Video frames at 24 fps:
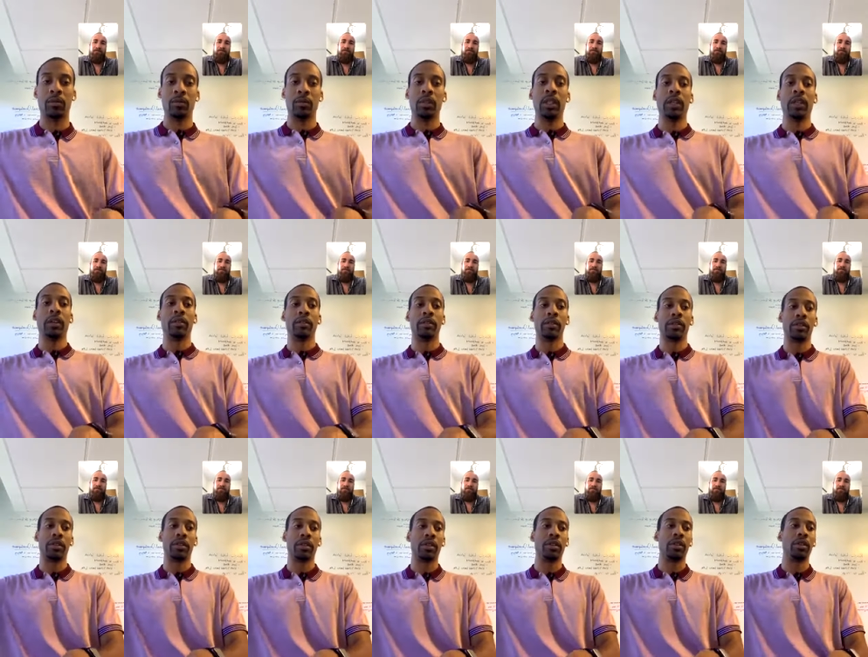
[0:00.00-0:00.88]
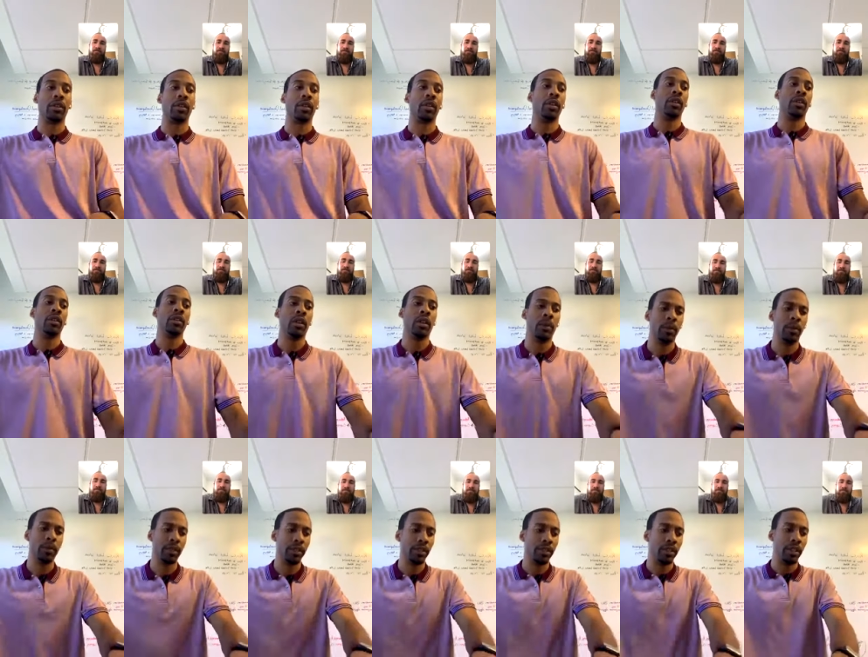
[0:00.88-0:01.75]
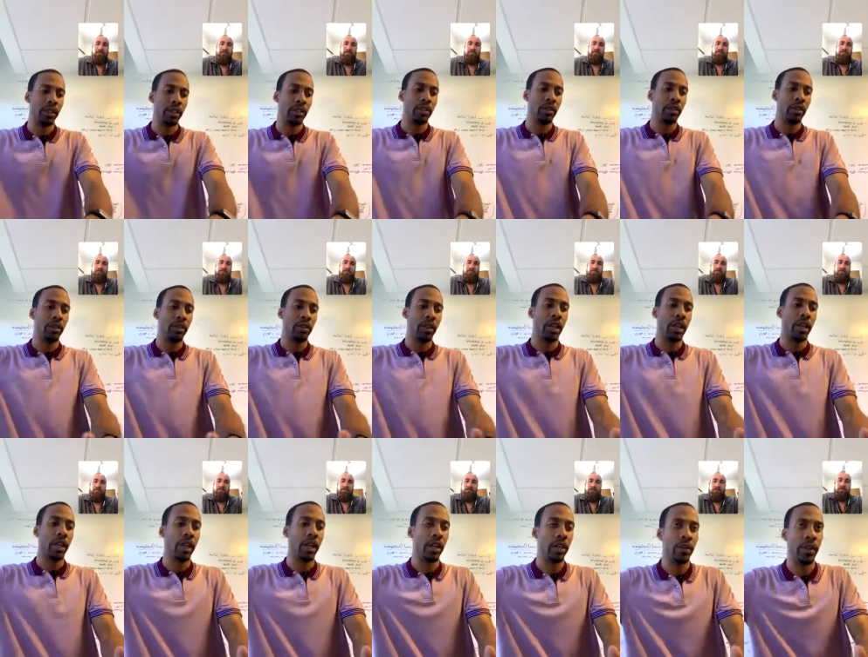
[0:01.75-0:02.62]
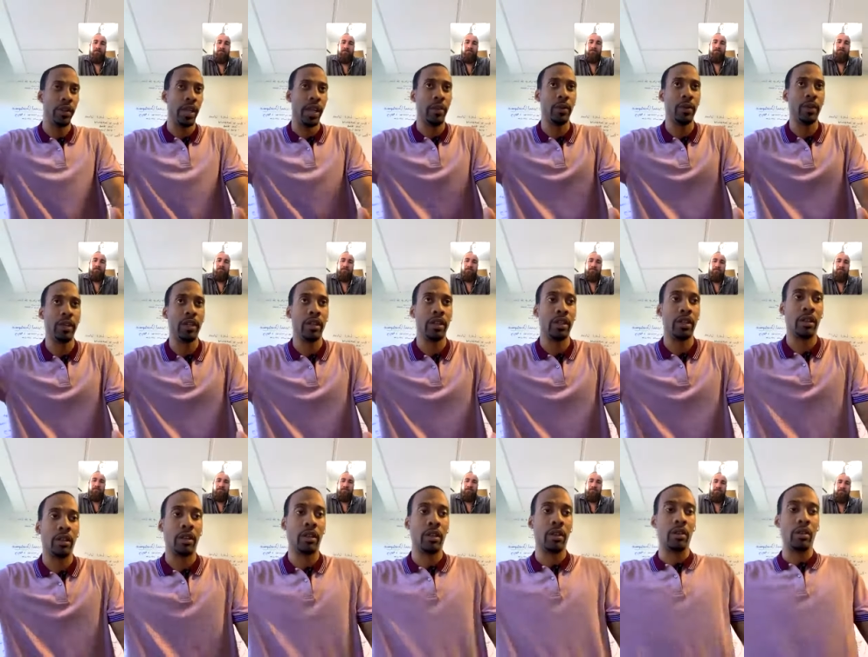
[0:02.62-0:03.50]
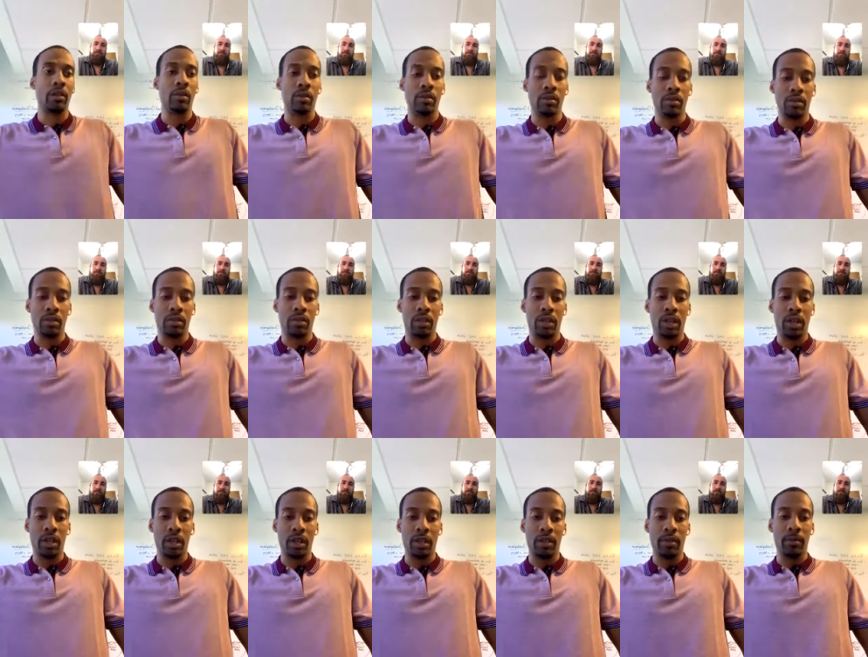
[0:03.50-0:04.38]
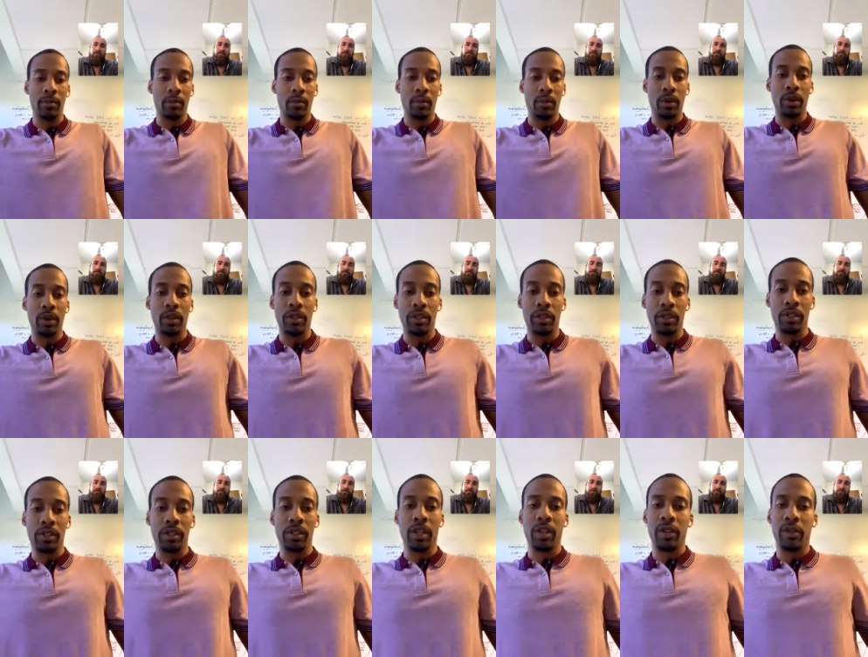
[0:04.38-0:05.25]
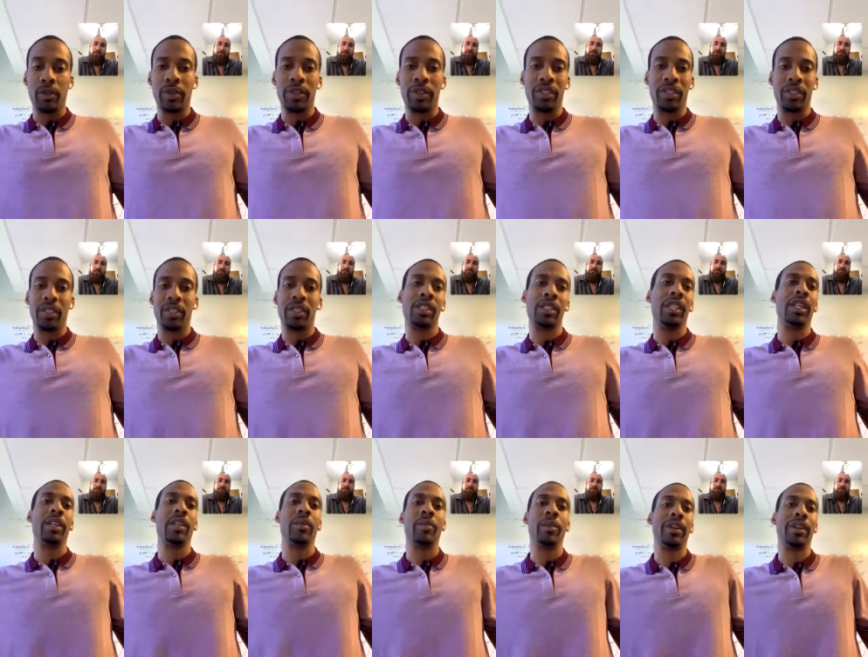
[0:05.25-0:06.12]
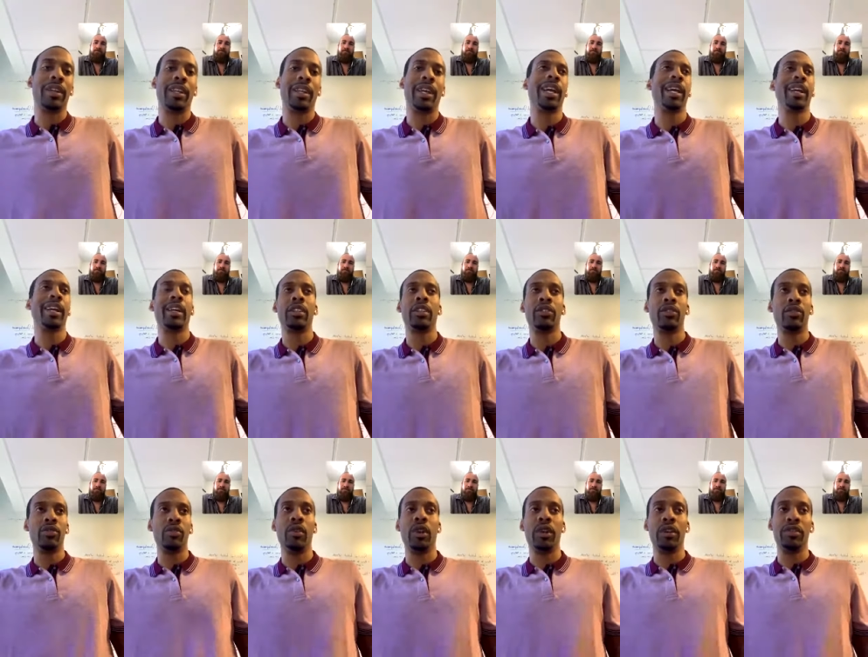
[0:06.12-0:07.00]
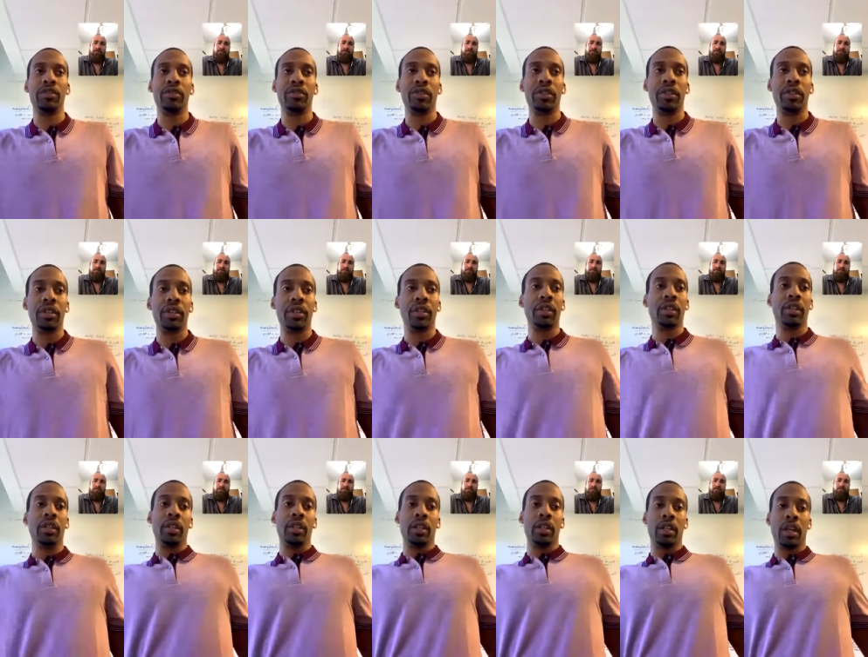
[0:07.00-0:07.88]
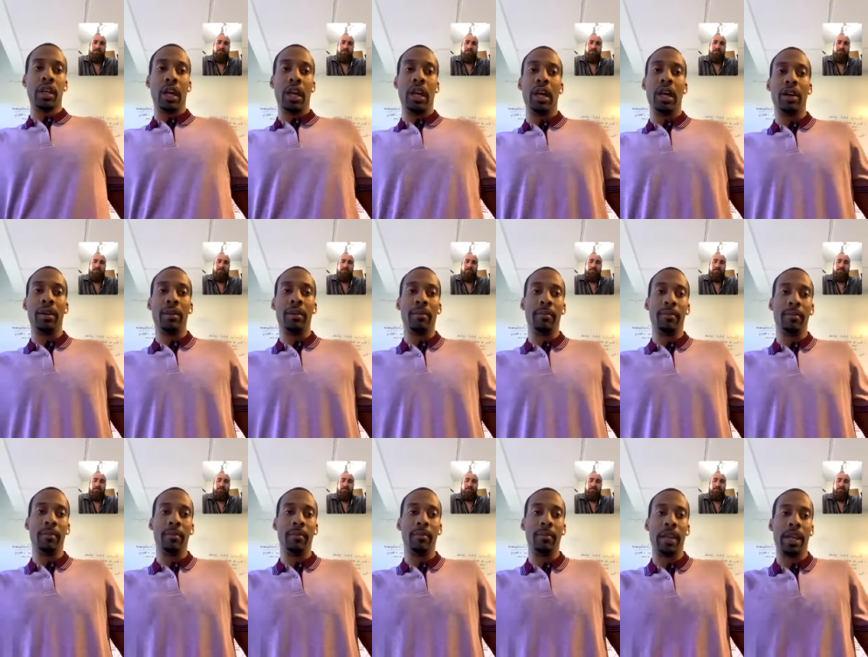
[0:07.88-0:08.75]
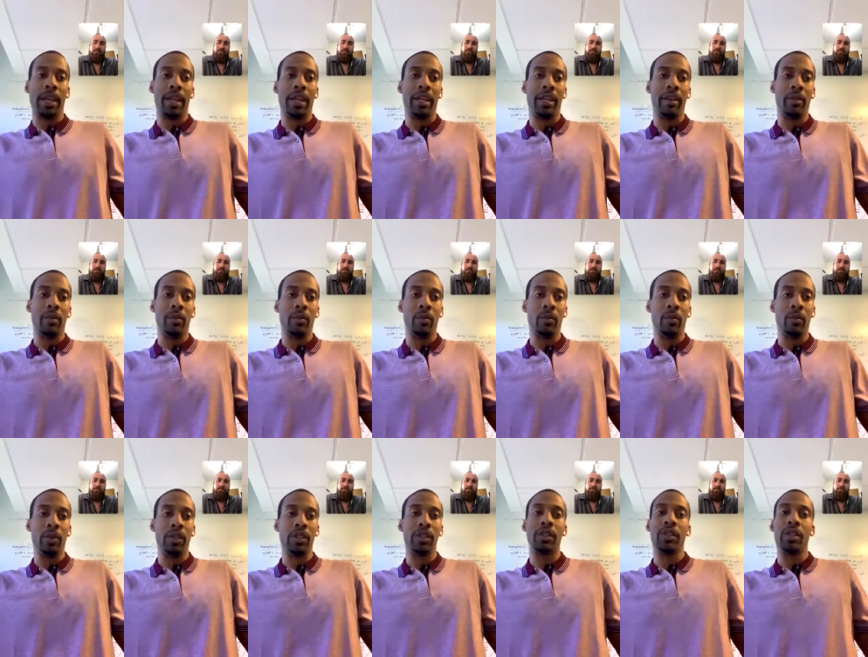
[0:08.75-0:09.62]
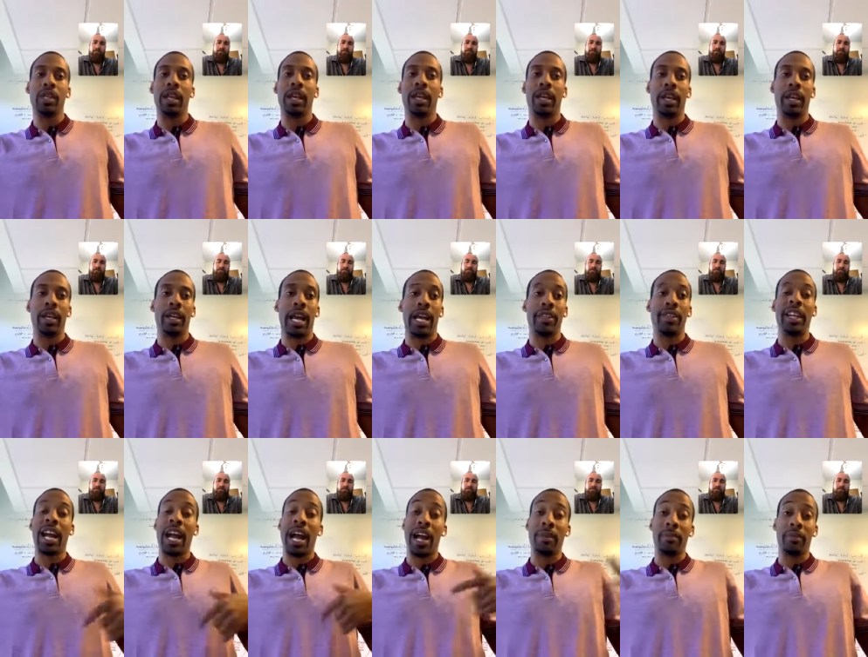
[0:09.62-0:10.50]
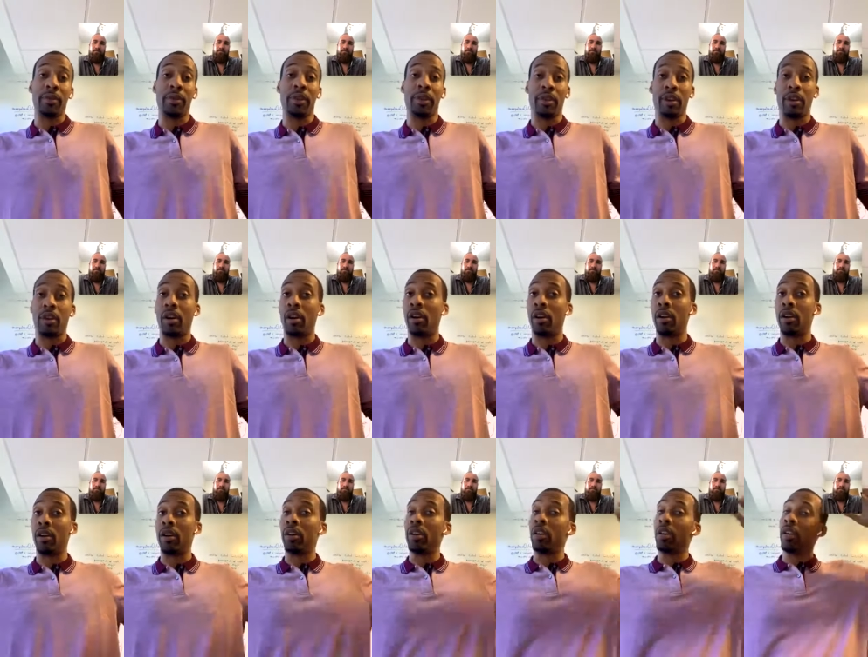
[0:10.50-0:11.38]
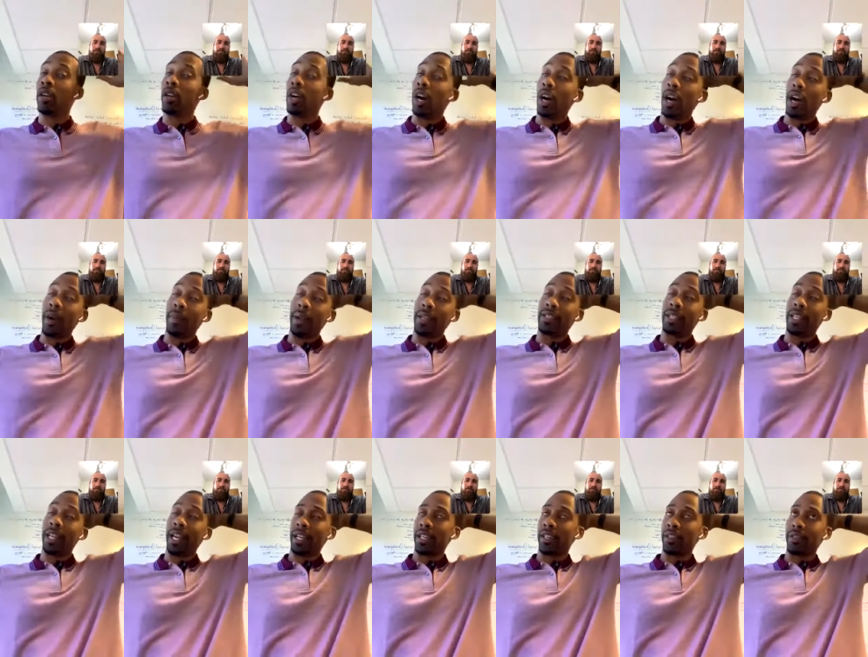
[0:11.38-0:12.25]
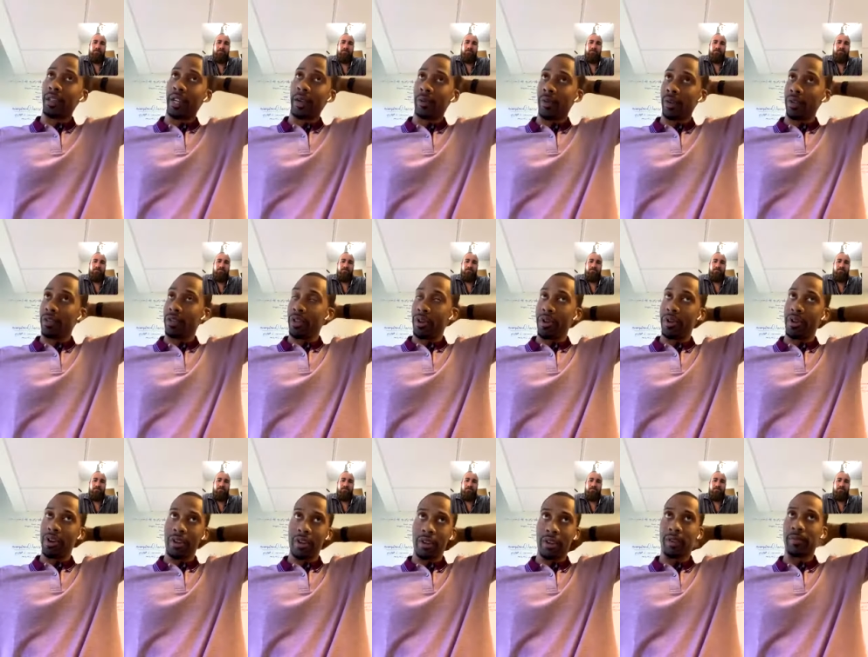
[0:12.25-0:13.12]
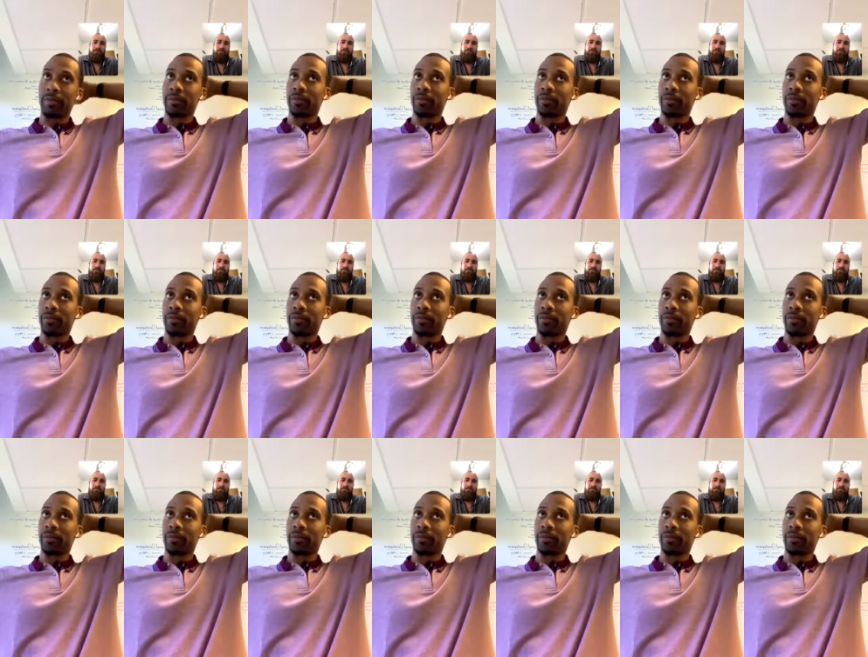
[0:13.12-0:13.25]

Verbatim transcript: Yeah, for sure. There was a deal that, that we closed um, where the seller originally said he wanted like 200. Um, and we said, I think I hopped on a call um, I said I could do like 130.